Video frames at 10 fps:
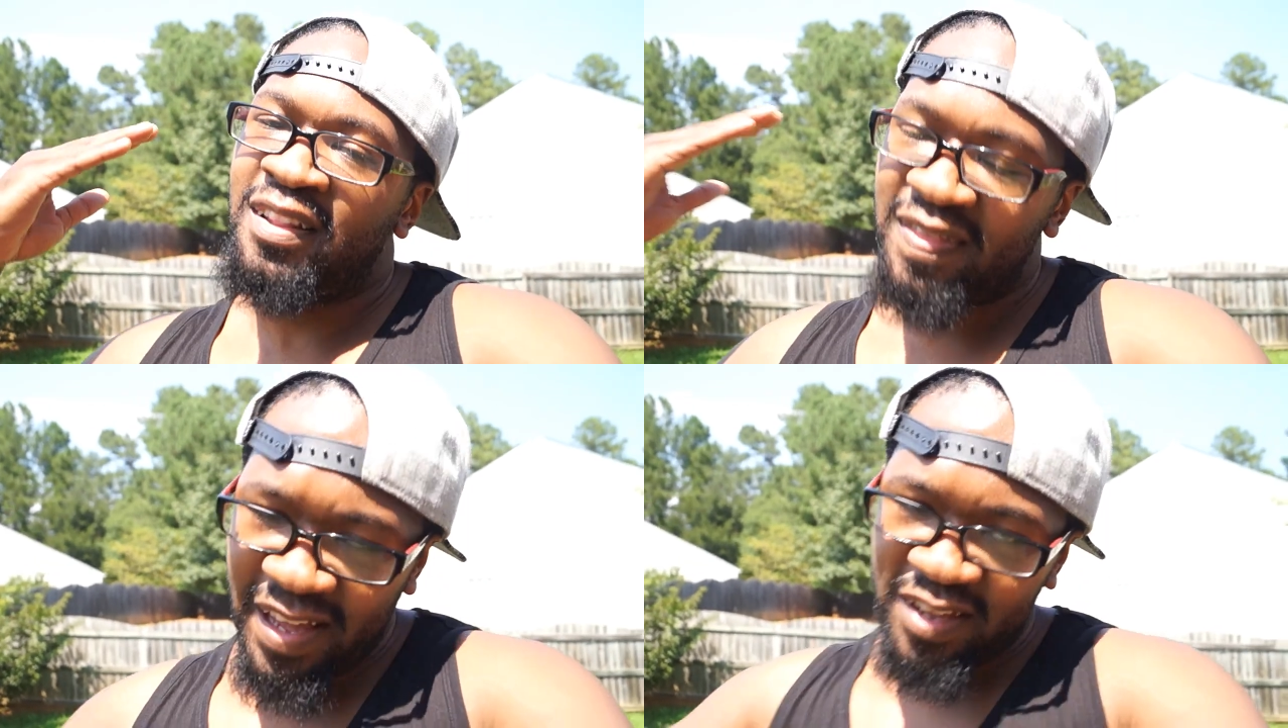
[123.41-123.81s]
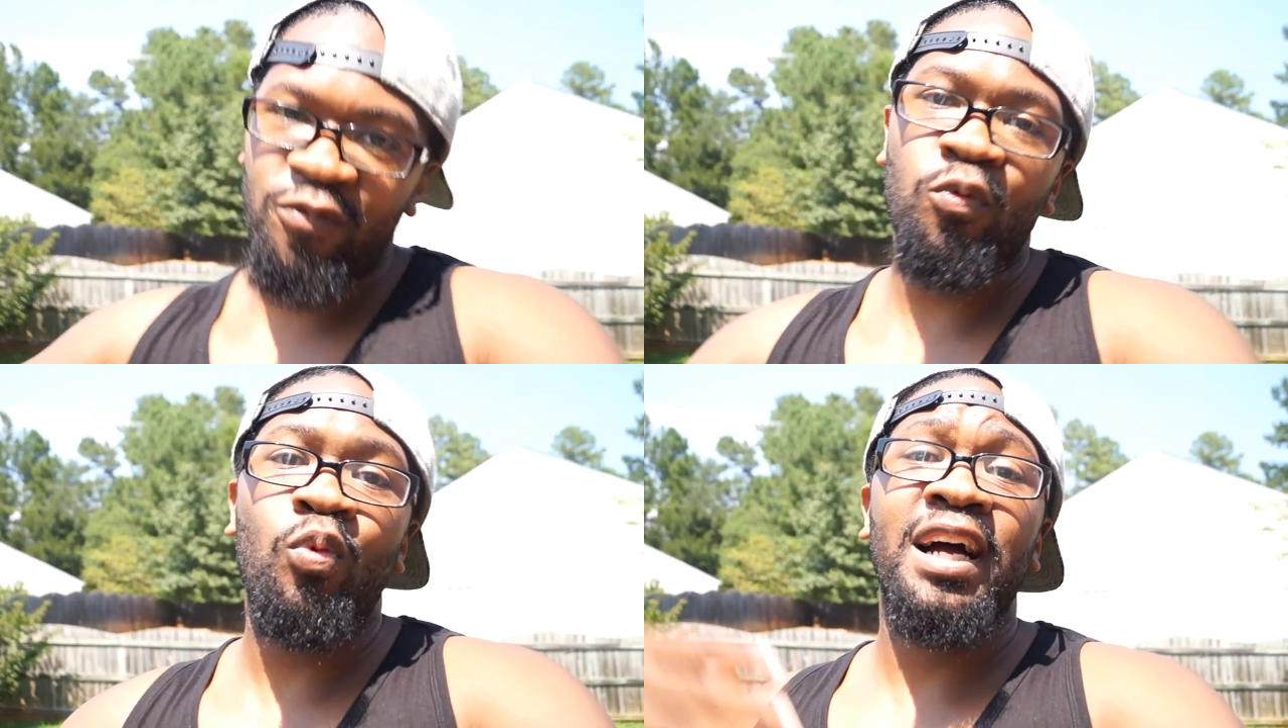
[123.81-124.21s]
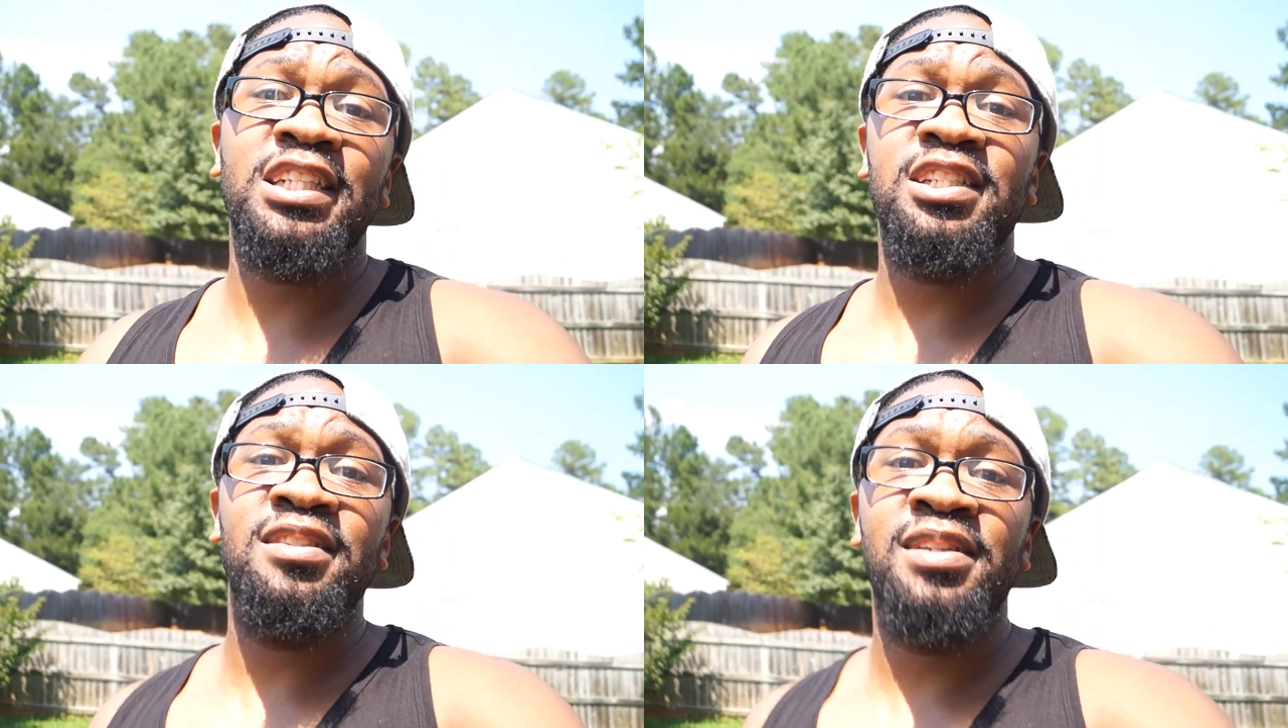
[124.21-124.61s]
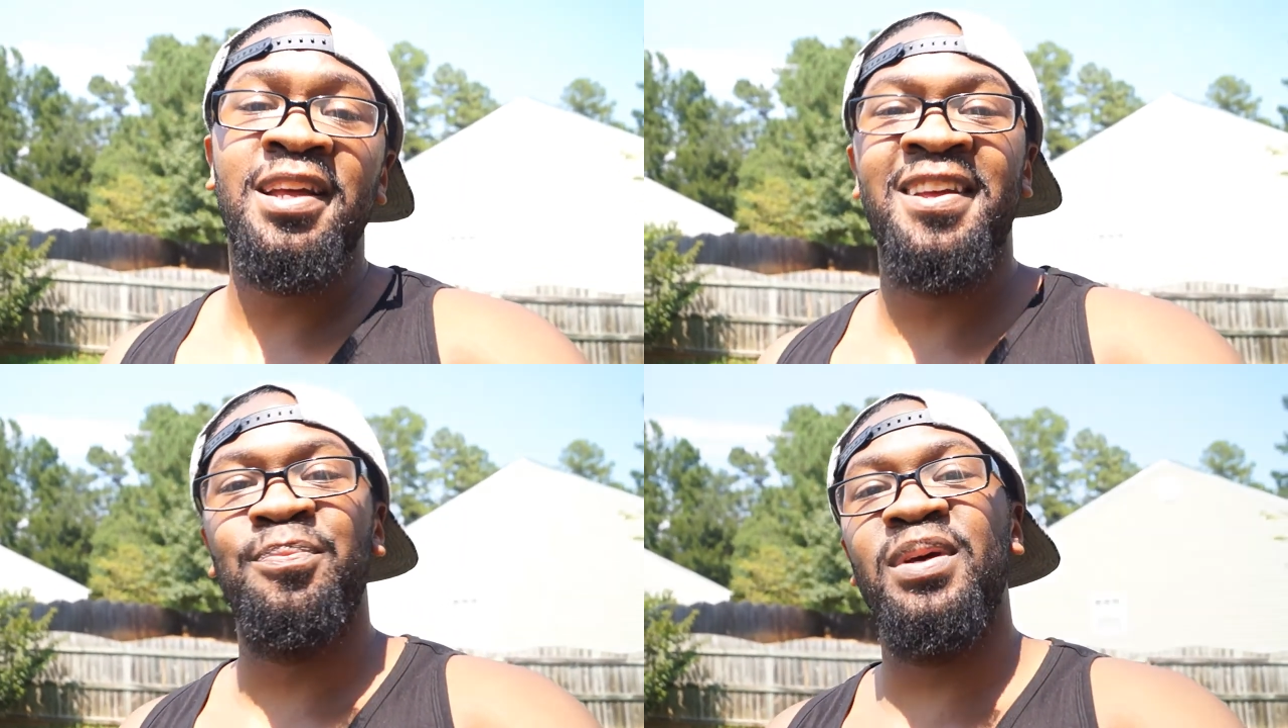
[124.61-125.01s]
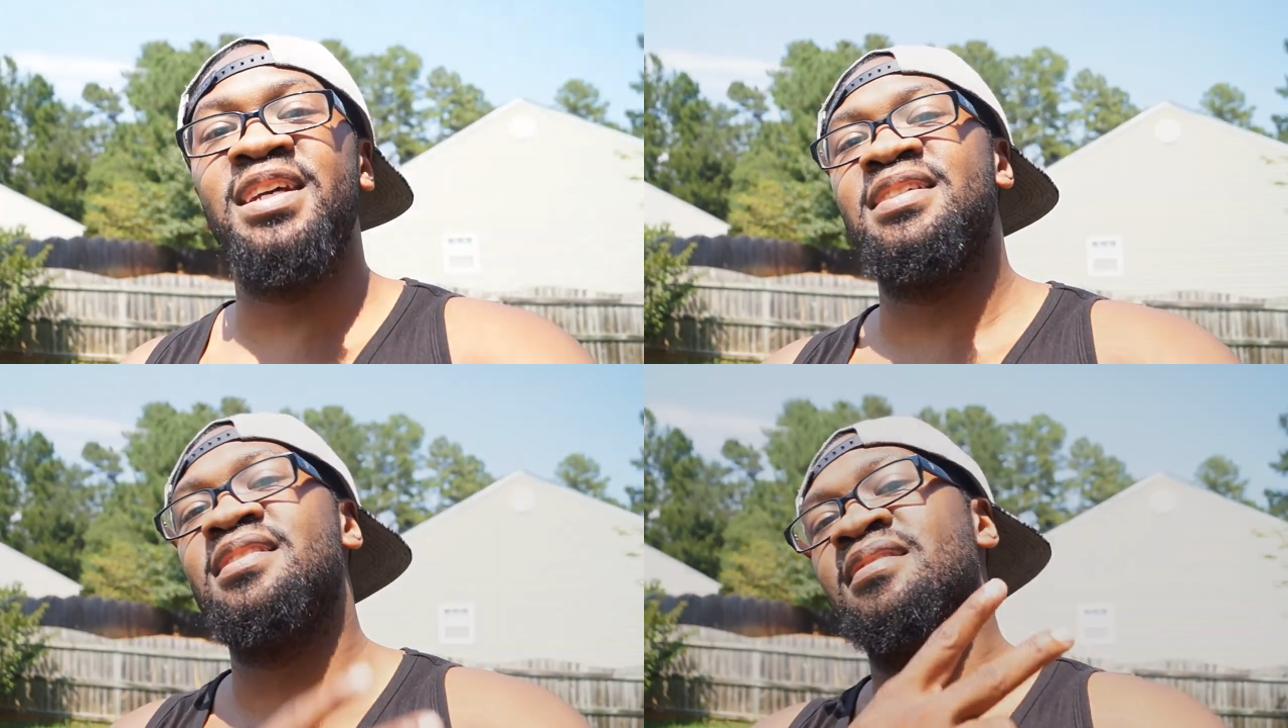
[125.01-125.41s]
Thank you for watching.
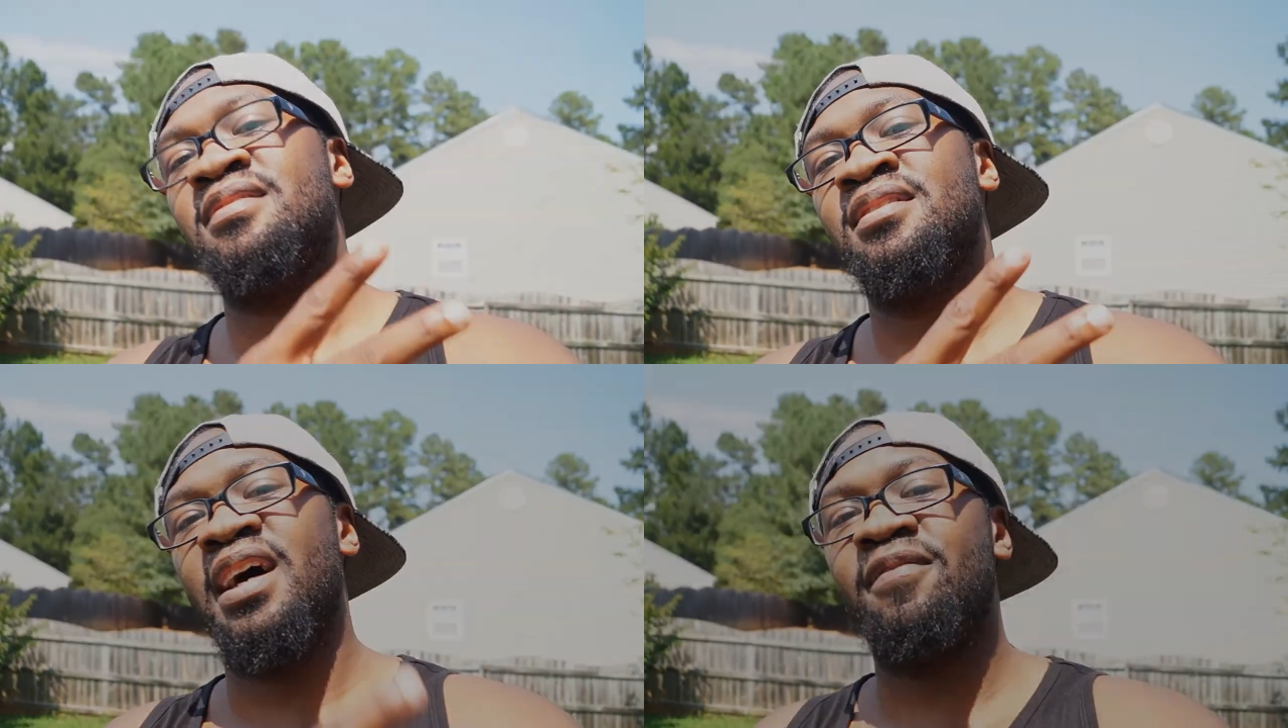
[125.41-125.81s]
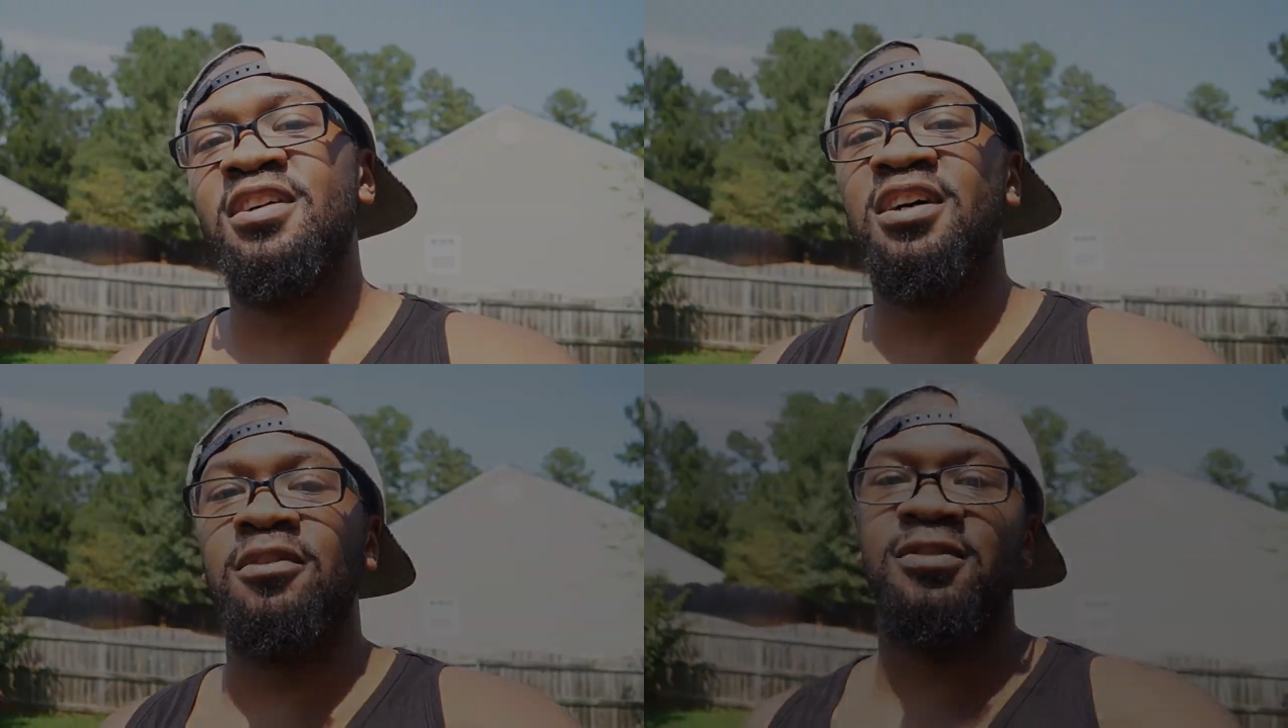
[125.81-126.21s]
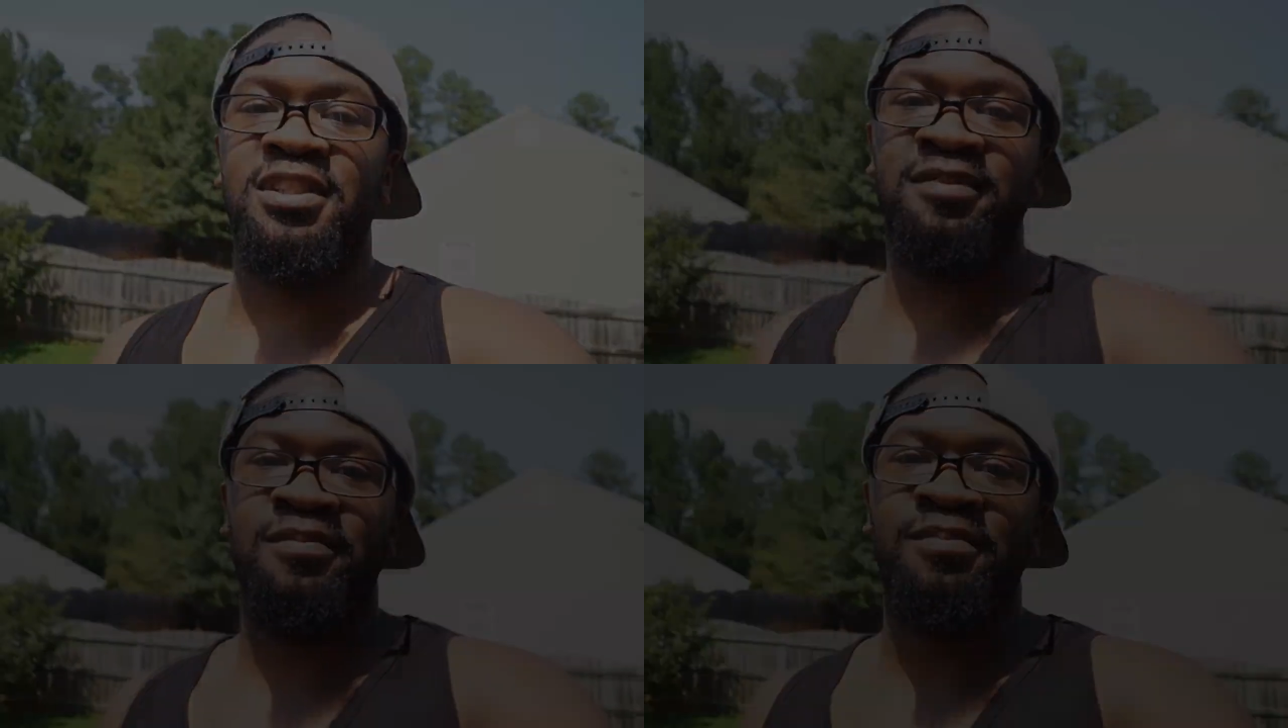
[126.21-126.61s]
Peace. Have a good one.